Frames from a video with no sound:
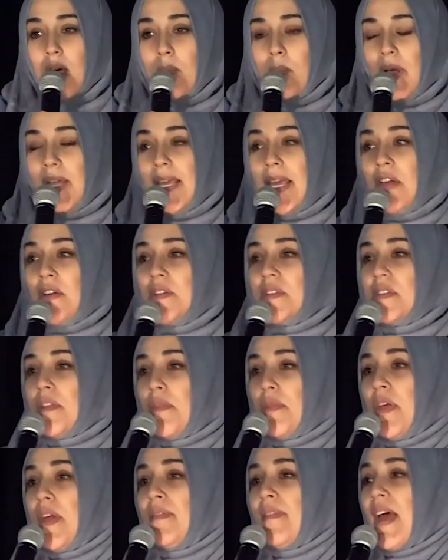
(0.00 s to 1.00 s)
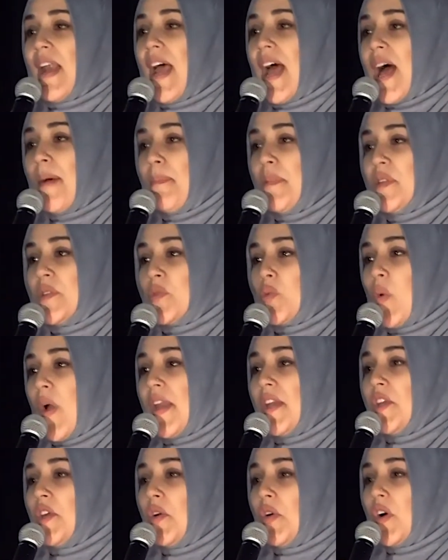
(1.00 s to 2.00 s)
But here's the thing that happens
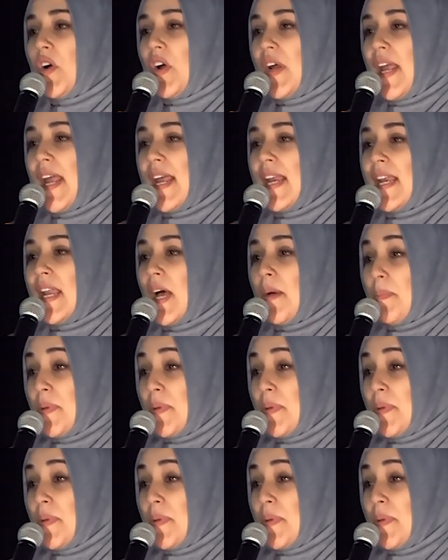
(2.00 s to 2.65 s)
when you're in a